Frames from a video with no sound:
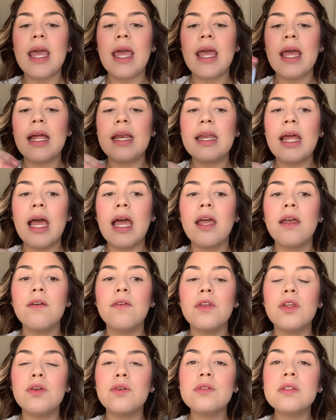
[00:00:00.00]
and I
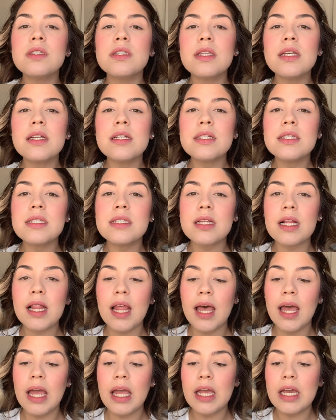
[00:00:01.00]
used this
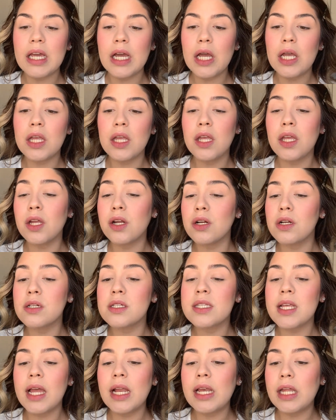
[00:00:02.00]
like
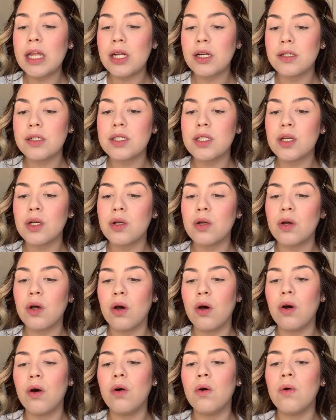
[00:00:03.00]
years and years
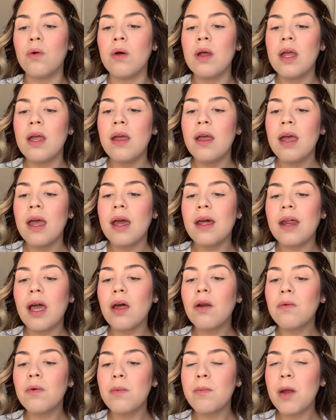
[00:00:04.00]
ago. And I
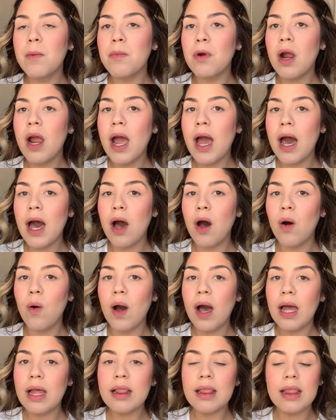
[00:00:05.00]
don't remember how
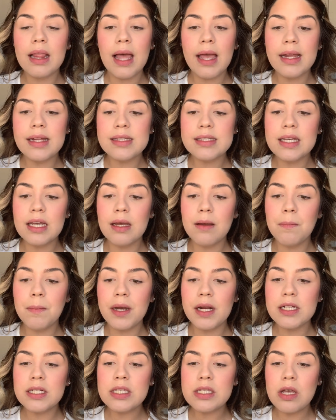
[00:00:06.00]
I liked it,
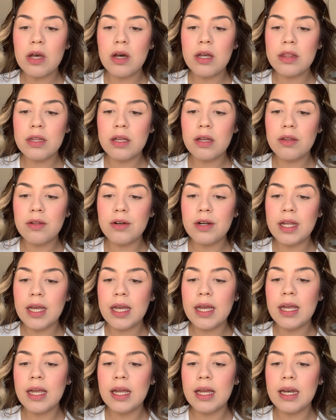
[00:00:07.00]
but I saw it the other
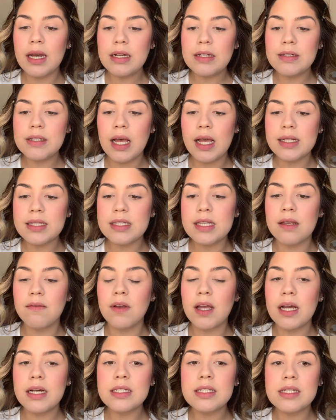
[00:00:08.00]
day and I was at
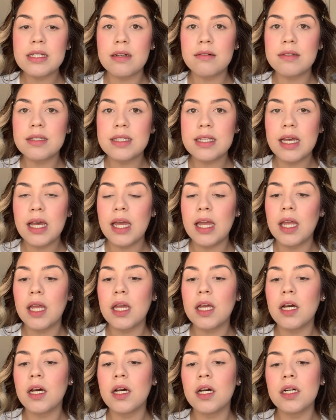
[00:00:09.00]
CVS, and I was
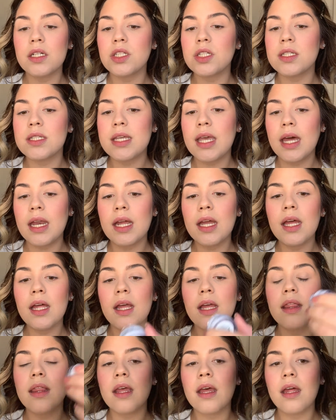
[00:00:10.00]
like, just get
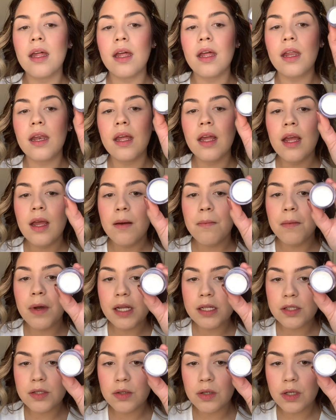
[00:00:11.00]
it. And then
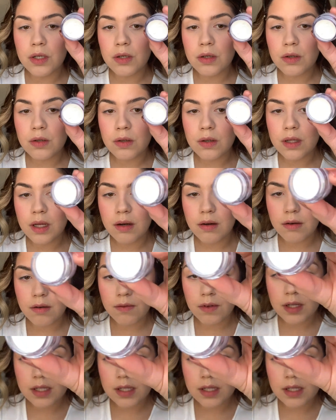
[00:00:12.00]
my 2-year-old, I don't know if